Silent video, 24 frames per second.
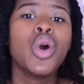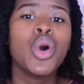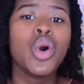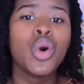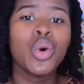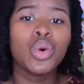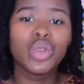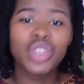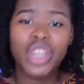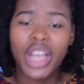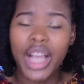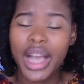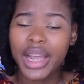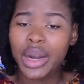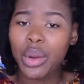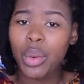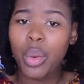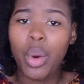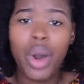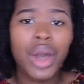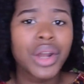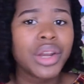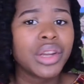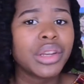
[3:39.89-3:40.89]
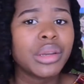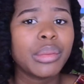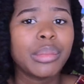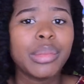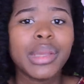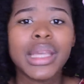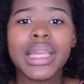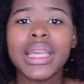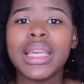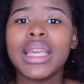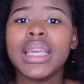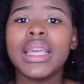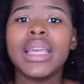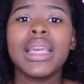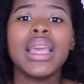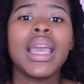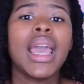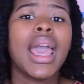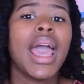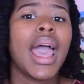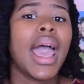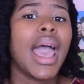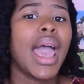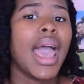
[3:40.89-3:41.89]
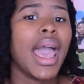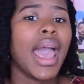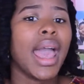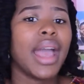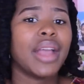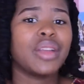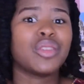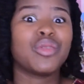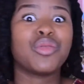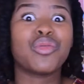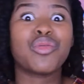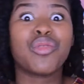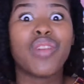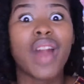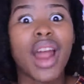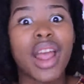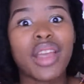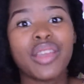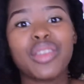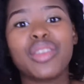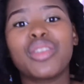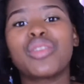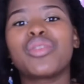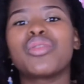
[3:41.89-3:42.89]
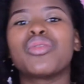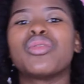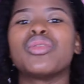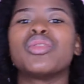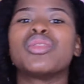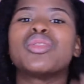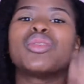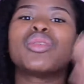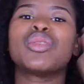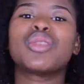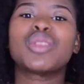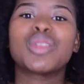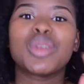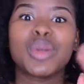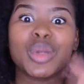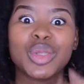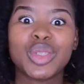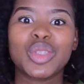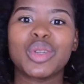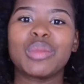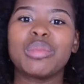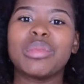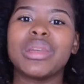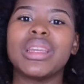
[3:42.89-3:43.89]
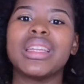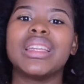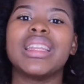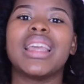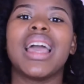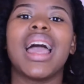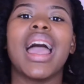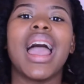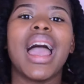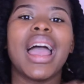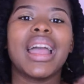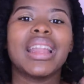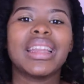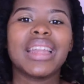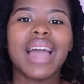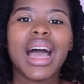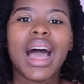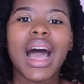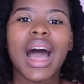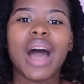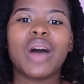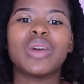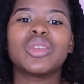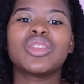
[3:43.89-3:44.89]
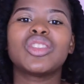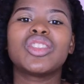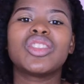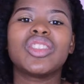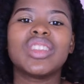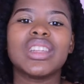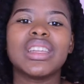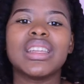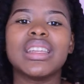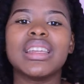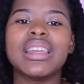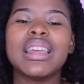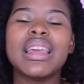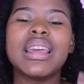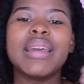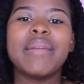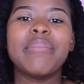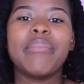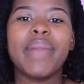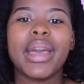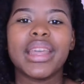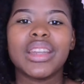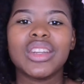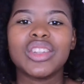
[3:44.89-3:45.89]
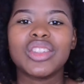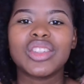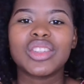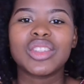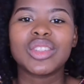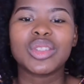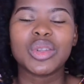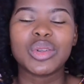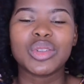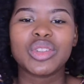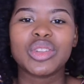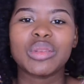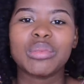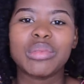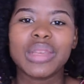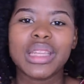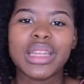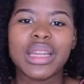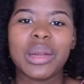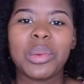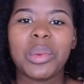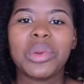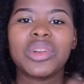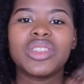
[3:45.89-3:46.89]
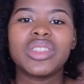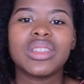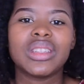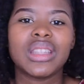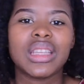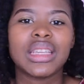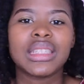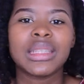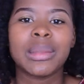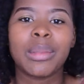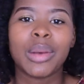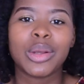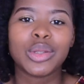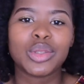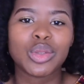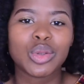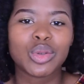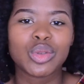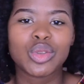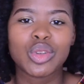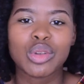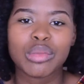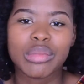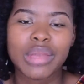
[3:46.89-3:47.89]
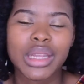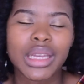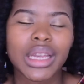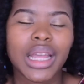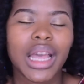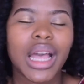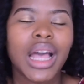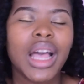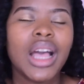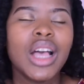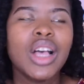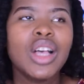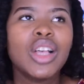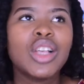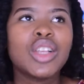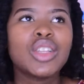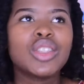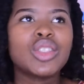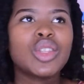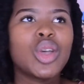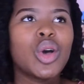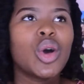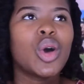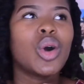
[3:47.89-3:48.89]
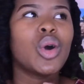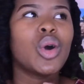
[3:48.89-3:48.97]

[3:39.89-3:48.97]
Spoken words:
who she kind of wanted to be, and right through to social media and how she manages social media and what she thinks about social media. So